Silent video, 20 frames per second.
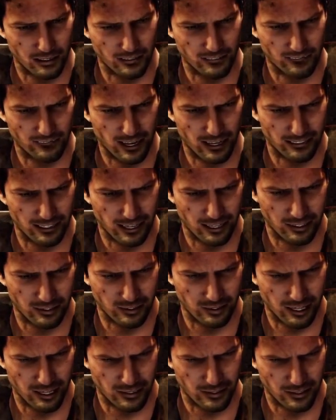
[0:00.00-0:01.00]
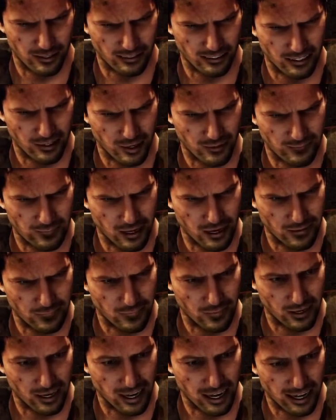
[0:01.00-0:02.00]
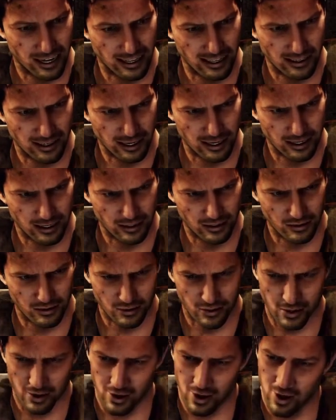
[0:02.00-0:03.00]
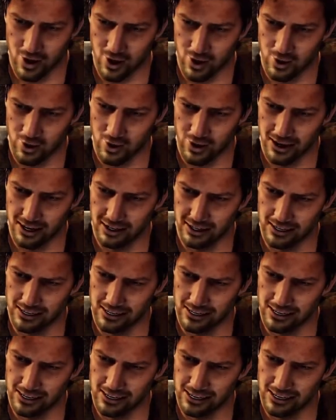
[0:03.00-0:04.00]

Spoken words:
Face it, genius, you've been played. Oh, really?